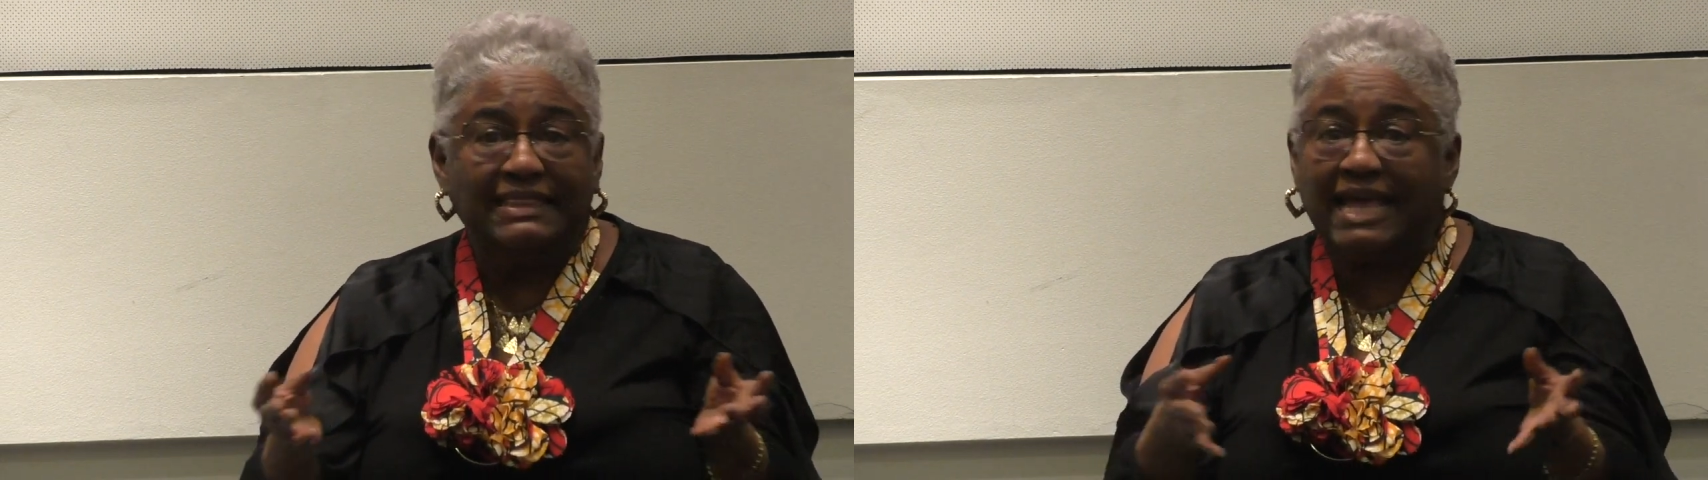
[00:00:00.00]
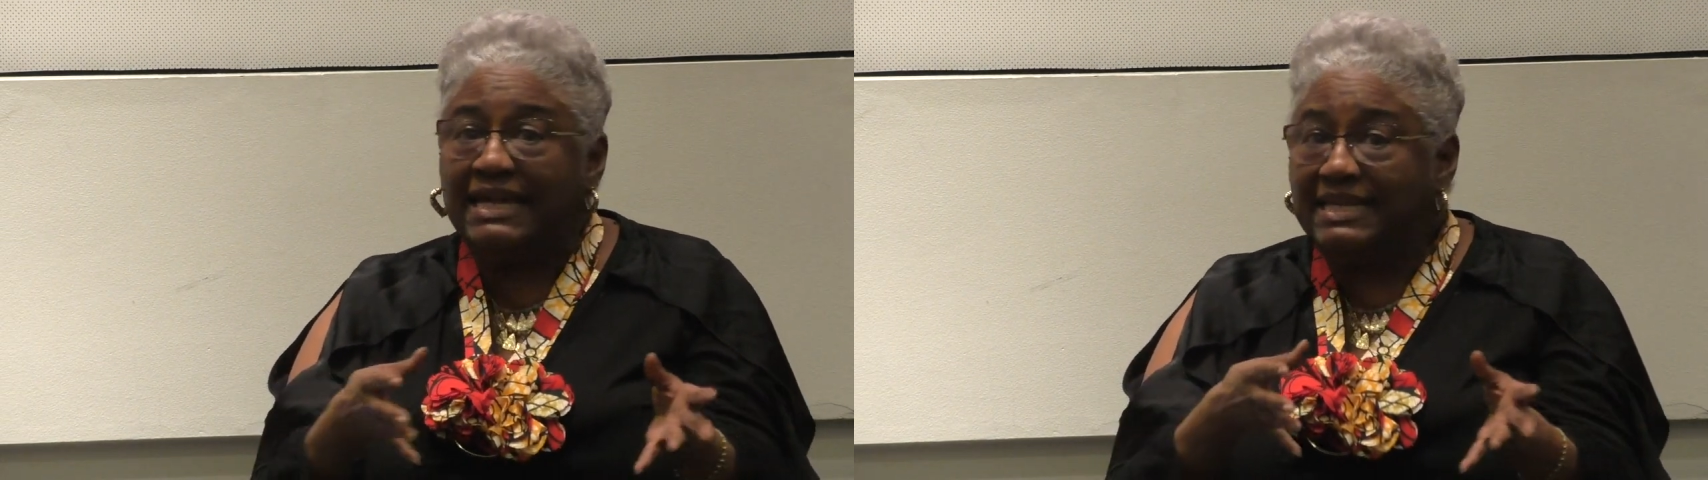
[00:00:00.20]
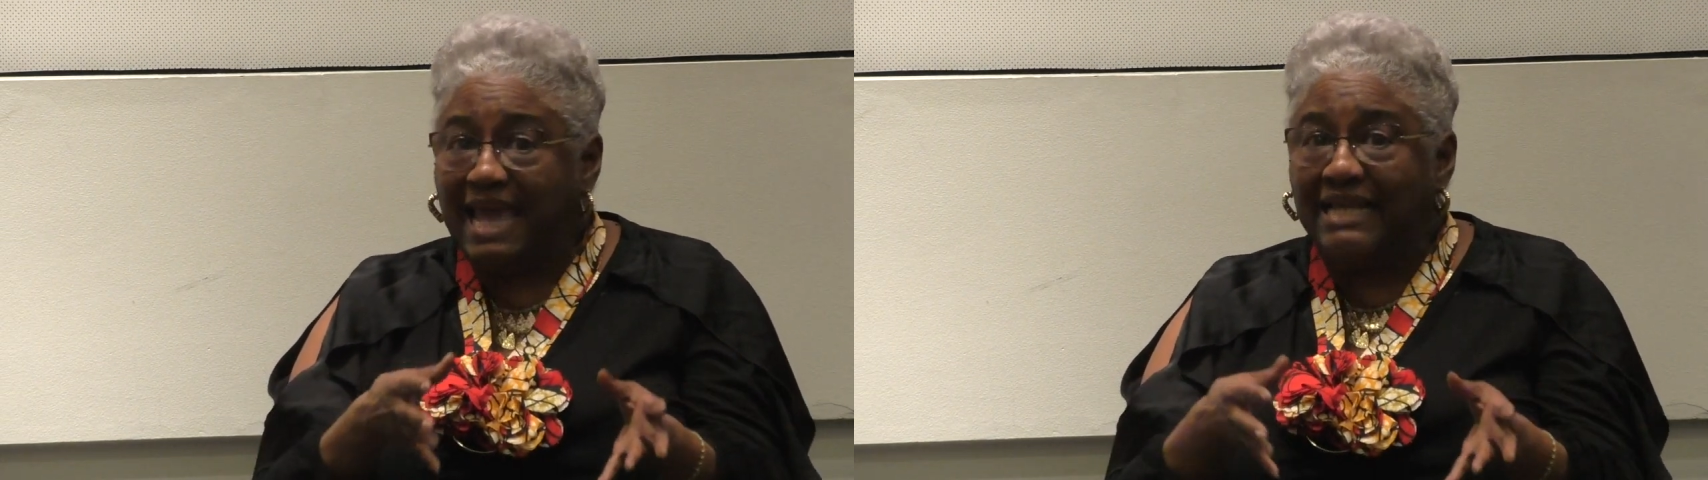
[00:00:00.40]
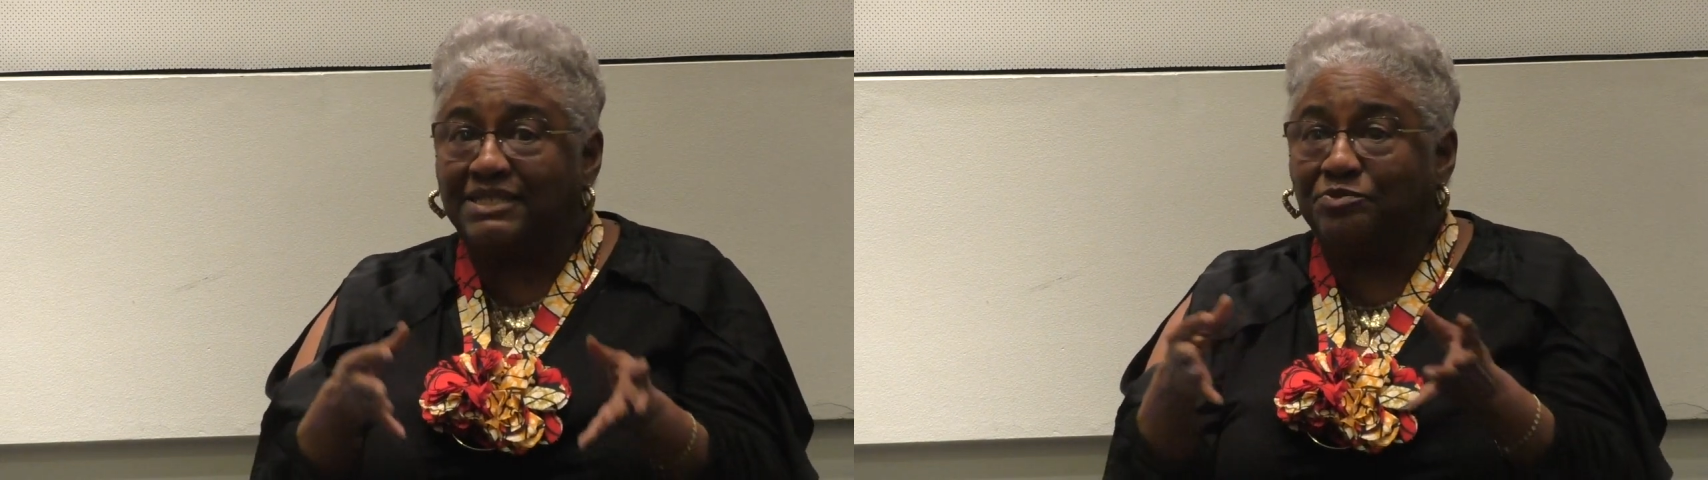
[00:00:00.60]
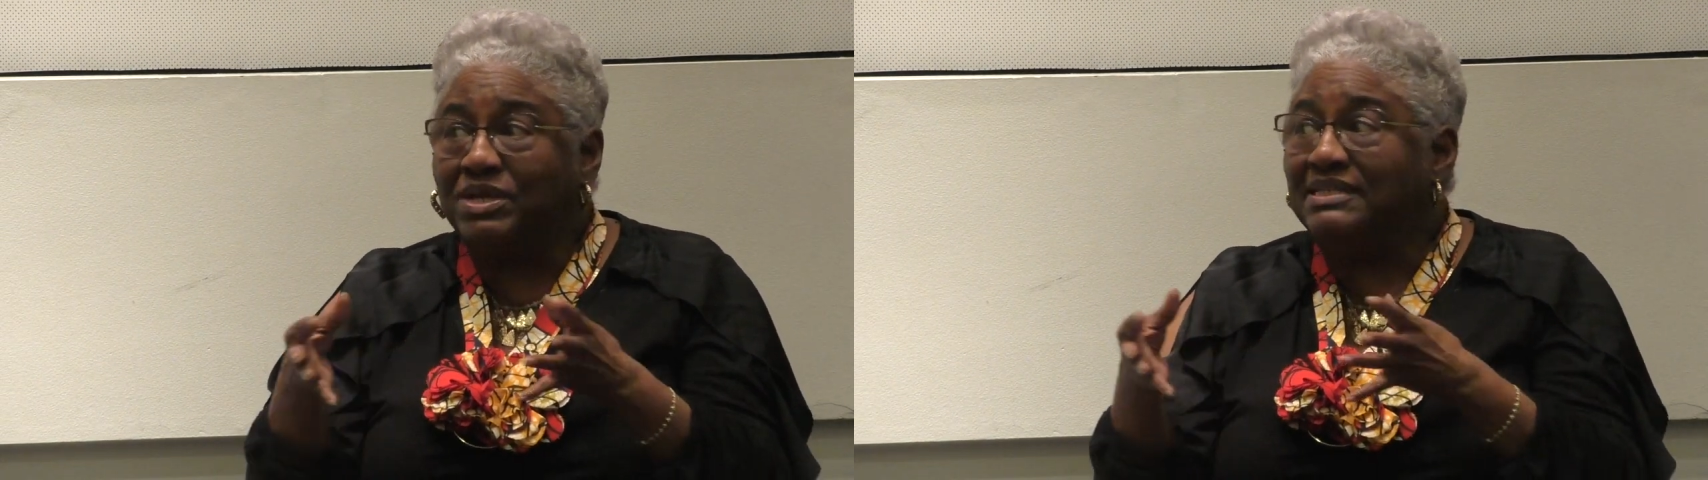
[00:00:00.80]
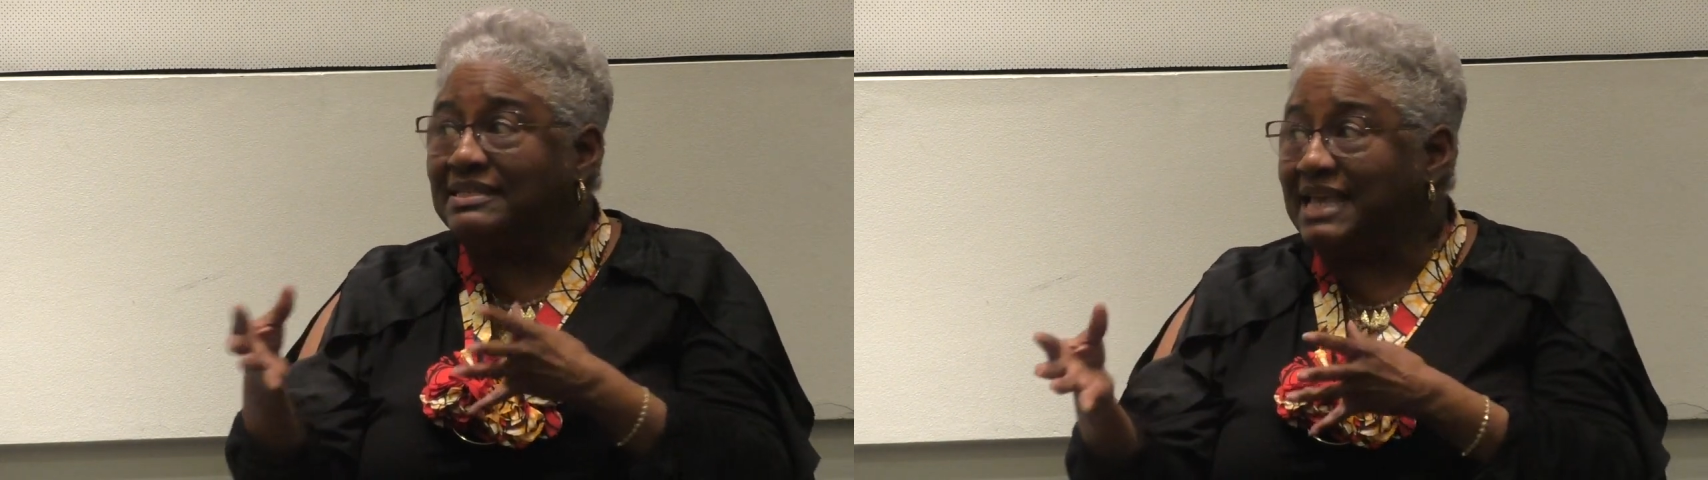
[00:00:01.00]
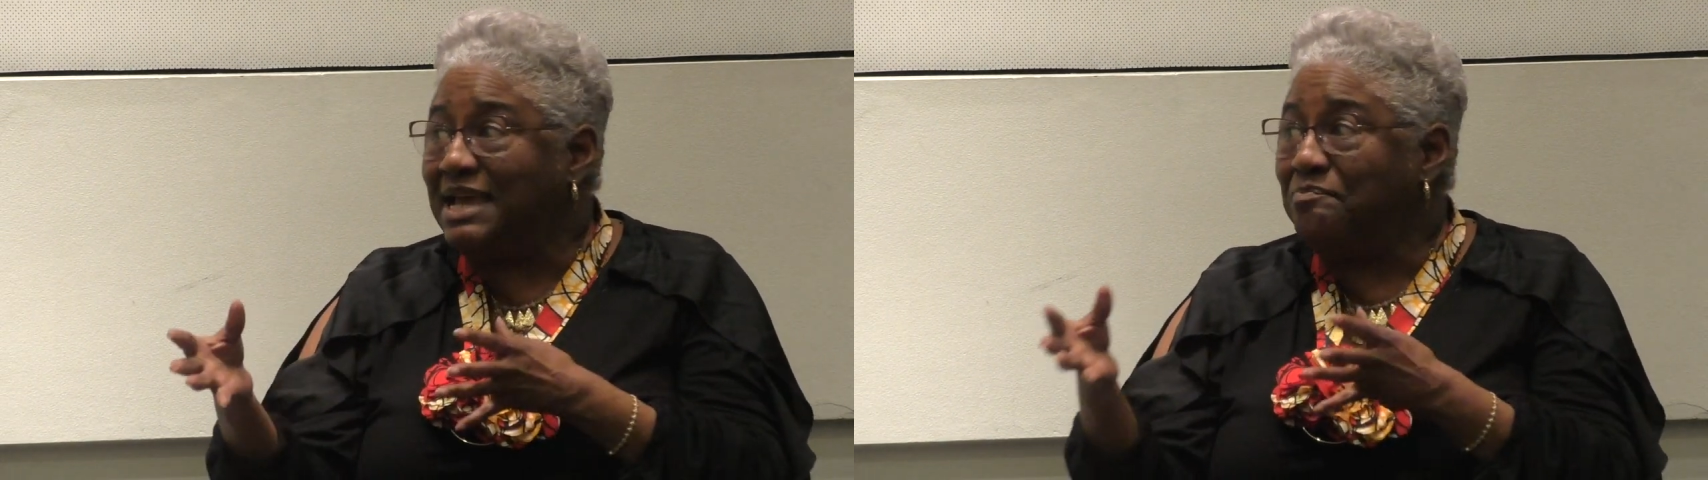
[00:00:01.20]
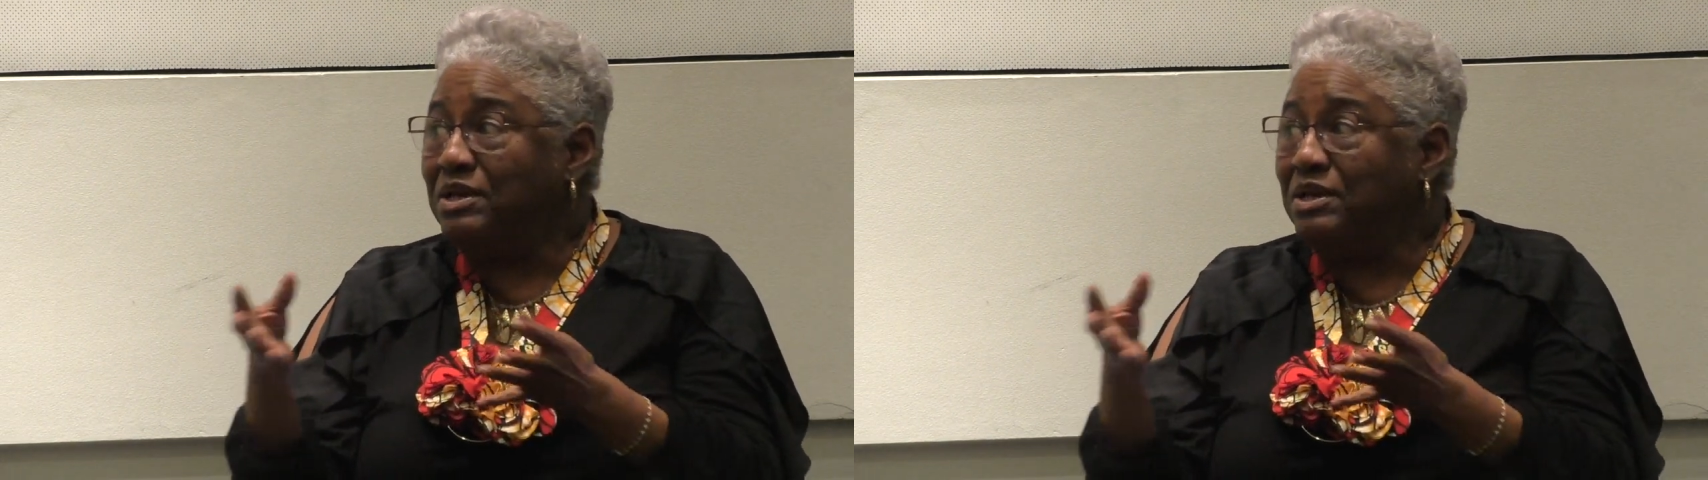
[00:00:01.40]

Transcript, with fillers: that, yes, we sing